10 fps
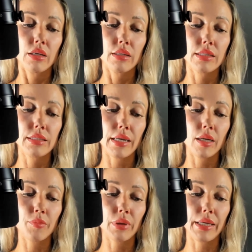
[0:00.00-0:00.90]
stay
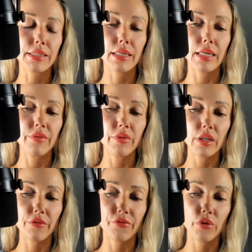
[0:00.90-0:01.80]
in place. And even
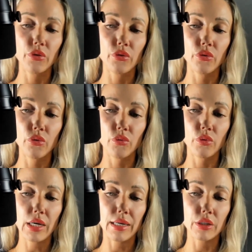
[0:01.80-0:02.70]
if you
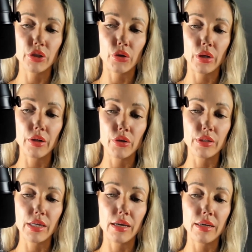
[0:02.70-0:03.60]
kind of turn on your
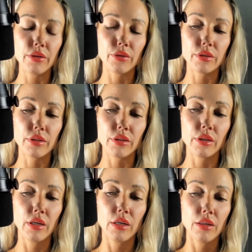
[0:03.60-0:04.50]
side, you'll
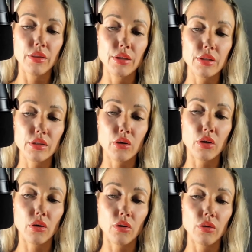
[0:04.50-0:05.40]
see this
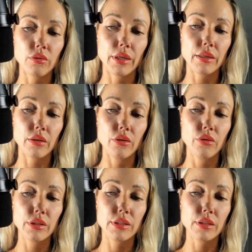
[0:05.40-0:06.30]
girl, like
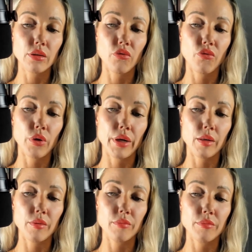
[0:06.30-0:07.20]
you can still
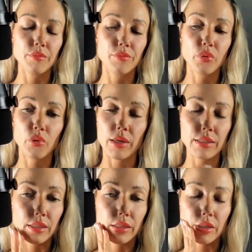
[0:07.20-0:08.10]
avoid
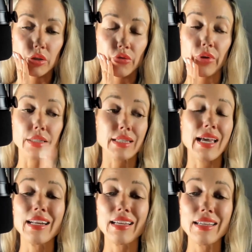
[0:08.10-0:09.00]
pressing against your face.
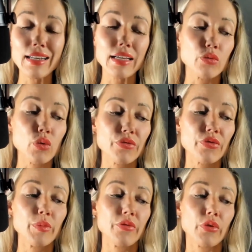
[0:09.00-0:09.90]
And it has worked
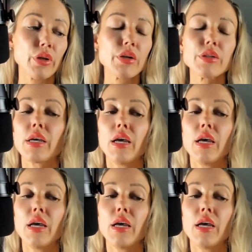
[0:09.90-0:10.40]
for me for years,